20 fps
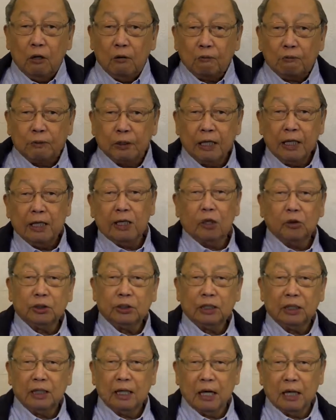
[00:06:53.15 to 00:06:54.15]
Free
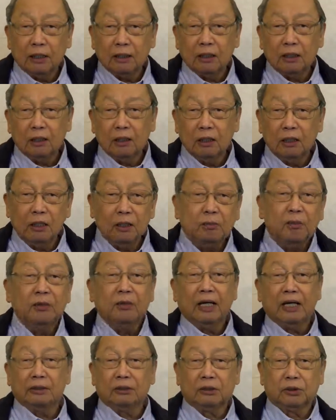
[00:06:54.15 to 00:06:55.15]
Öcalan,
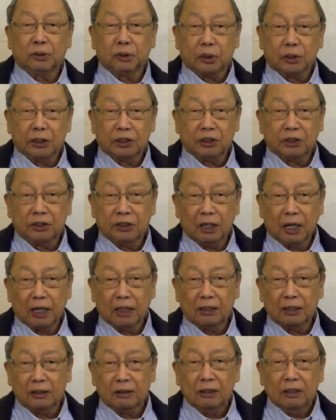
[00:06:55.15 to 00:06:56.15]
liberate
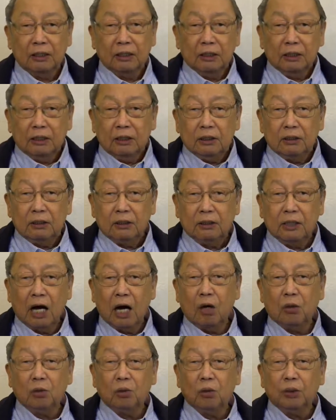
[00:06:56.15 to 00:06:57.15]
Kurdistan,
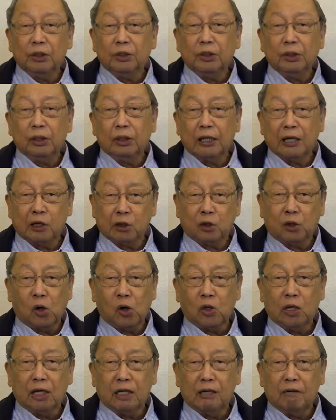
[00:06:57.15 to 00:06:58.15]
down with the
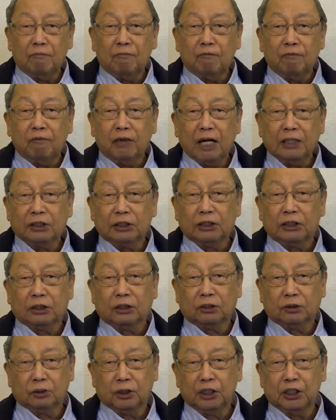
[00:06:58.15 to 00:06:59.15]
Erdogan
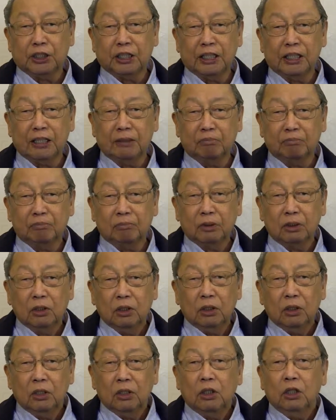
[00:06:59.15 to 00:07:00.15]
fascist regime,
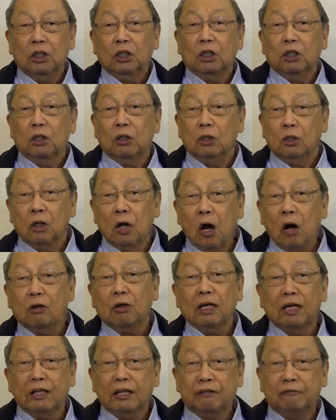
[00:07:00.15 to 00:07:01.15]

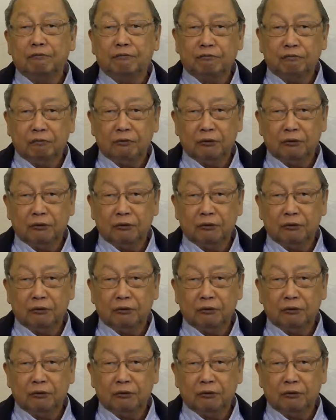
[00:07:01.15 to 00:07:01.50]
long live